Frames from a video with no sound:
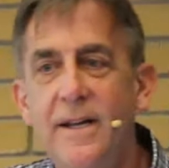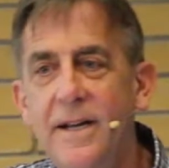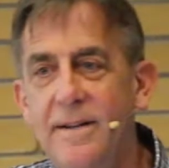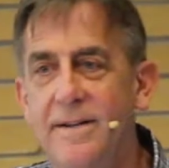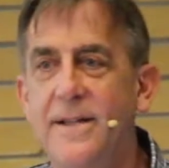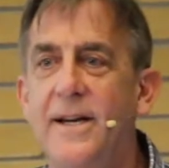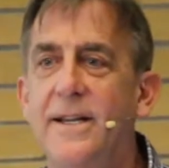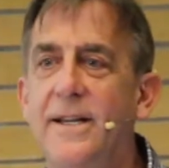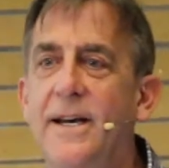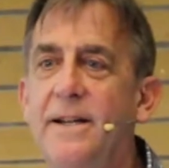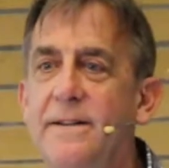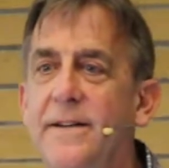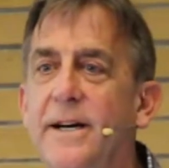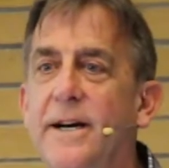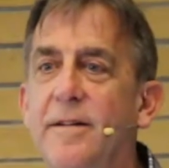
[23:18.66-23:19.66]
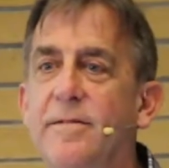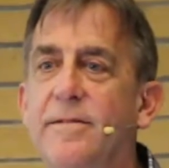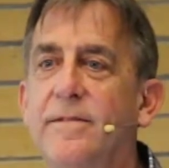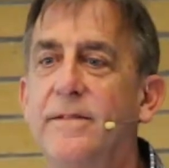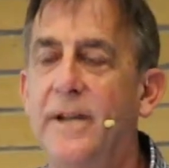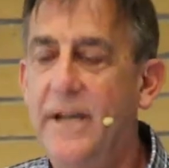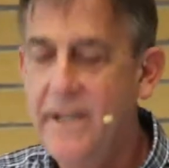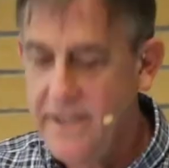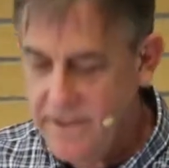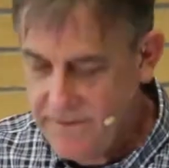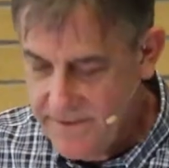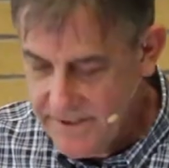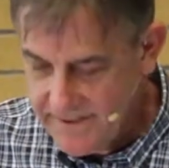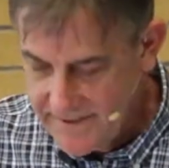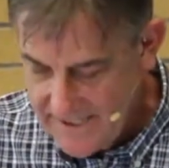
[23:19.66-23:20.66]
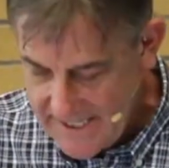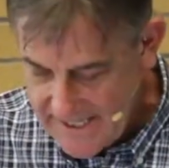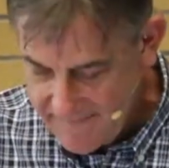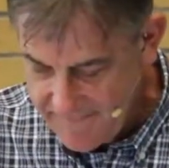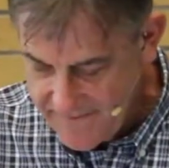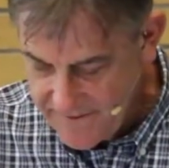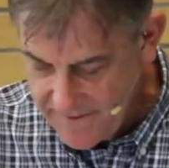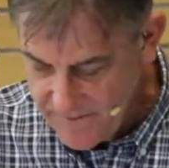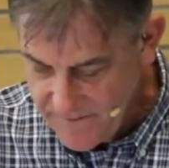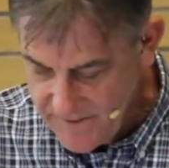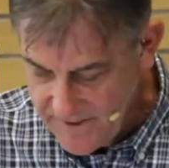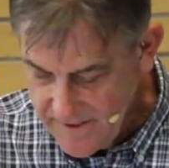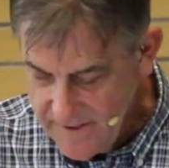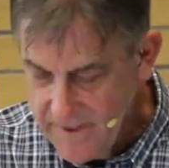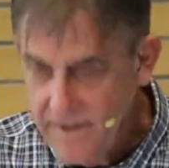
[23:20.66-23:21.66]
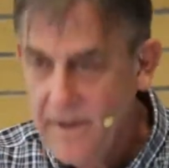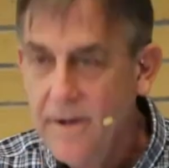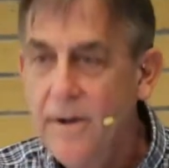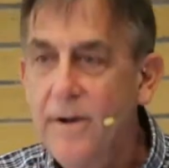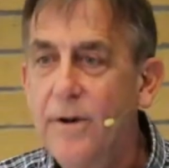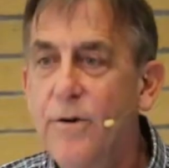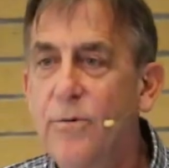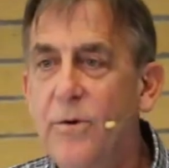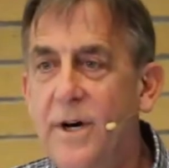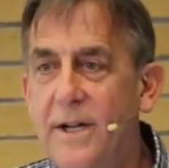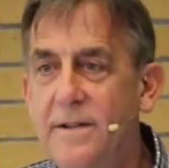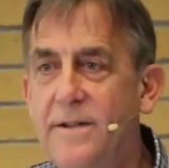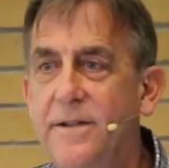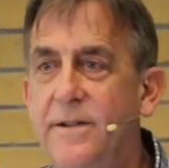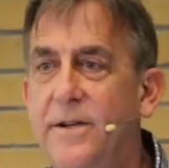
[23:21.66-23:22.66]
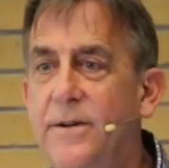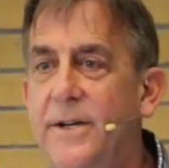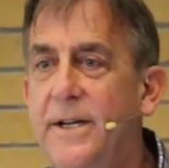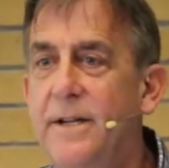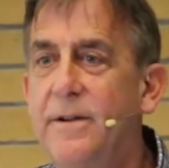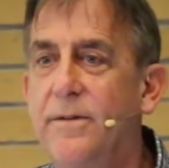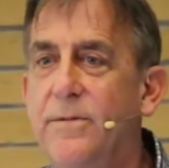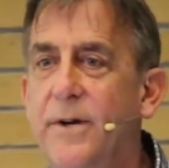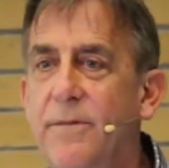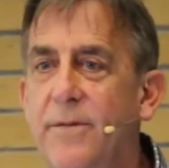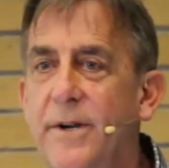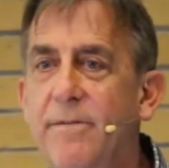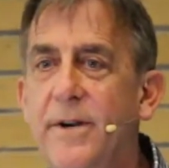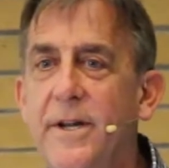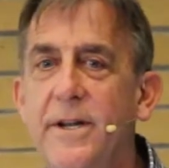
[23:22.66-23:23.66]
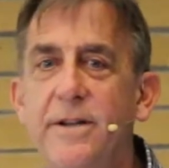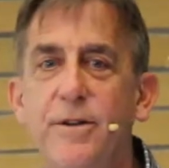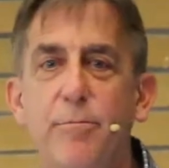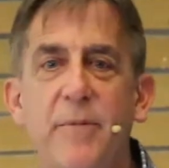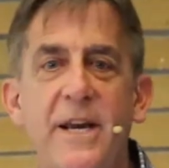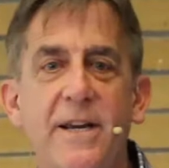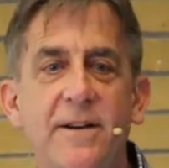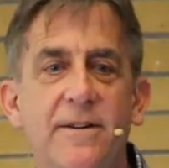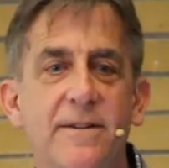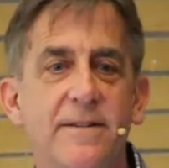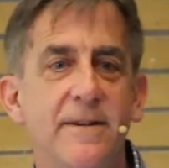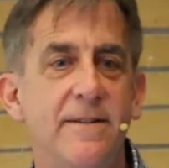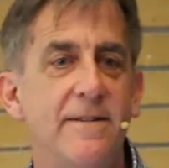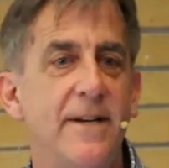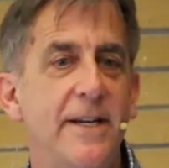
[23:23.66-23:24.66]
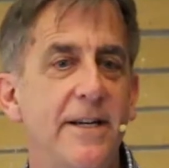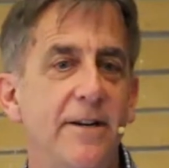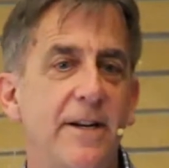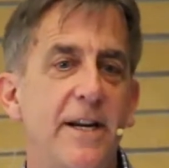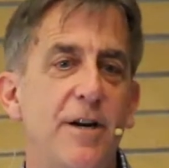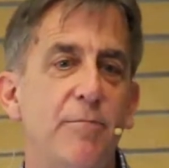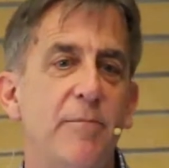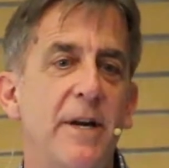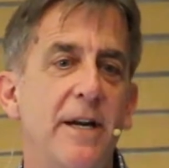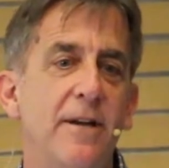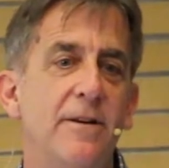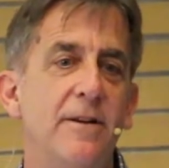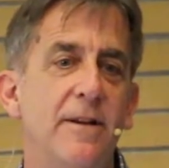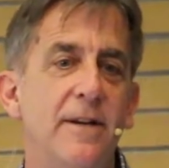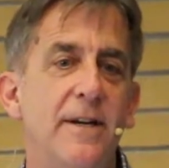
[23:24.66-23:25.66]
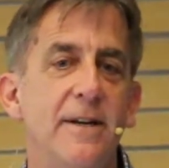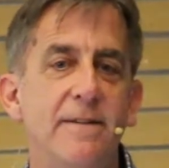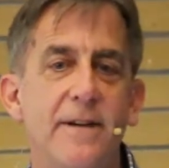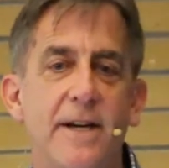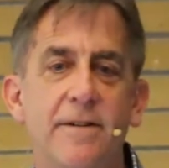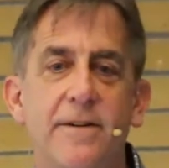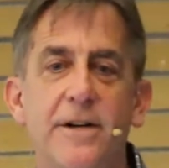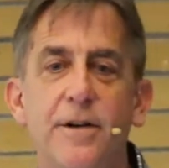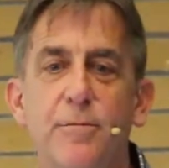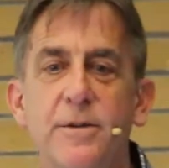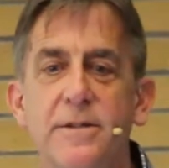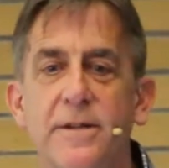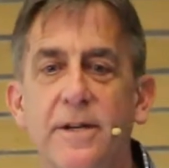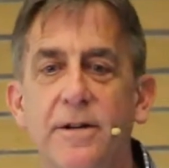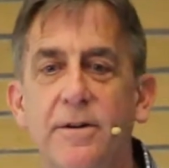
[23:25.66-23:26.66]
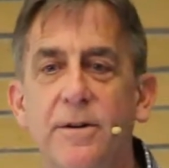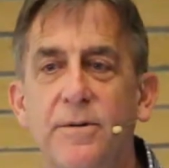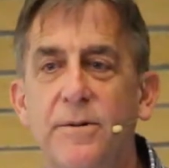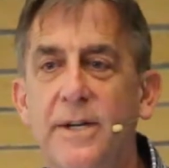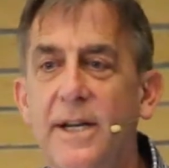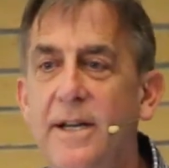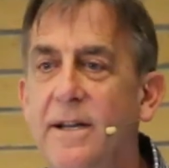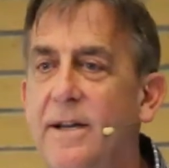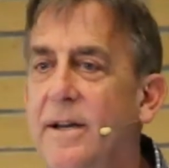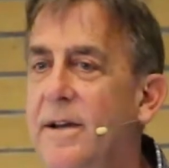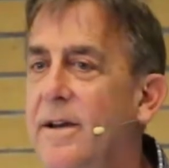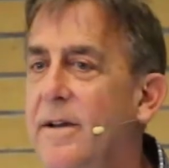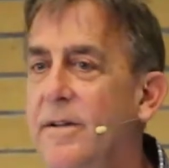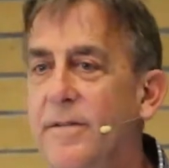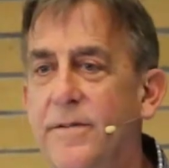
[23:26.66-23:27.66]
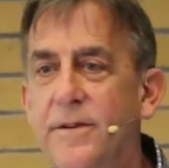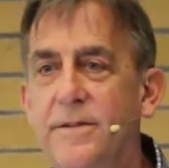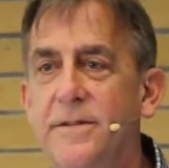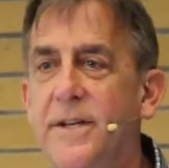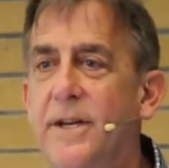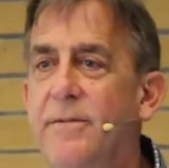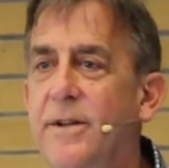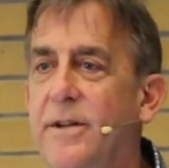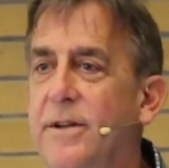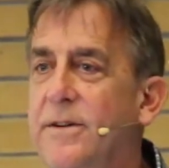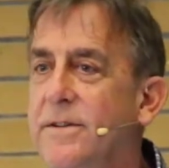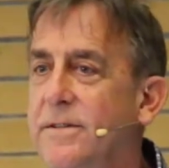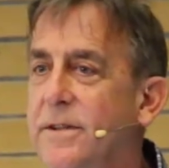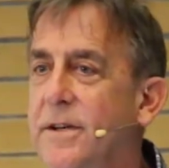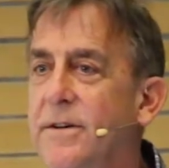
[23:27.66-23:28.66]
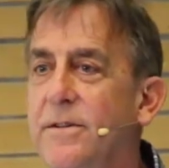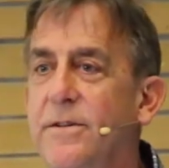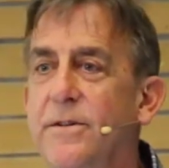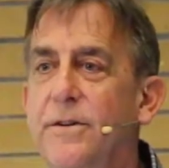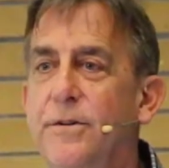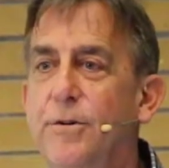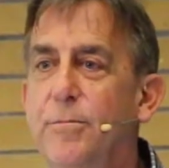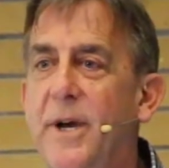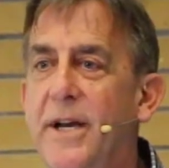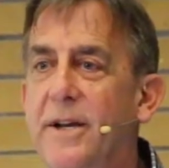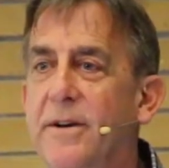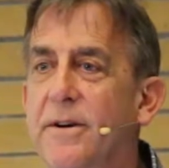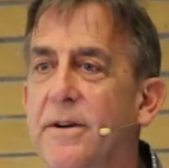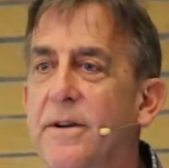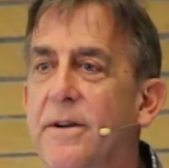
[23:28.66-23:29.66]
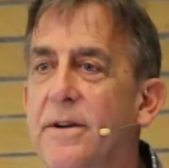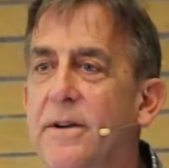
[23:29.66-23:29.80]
It's not that tough, right? You just have to want to do it. When we run into bakers that say you can't make good things out of 100% whole wheat, the first thing we do is go to a new baker.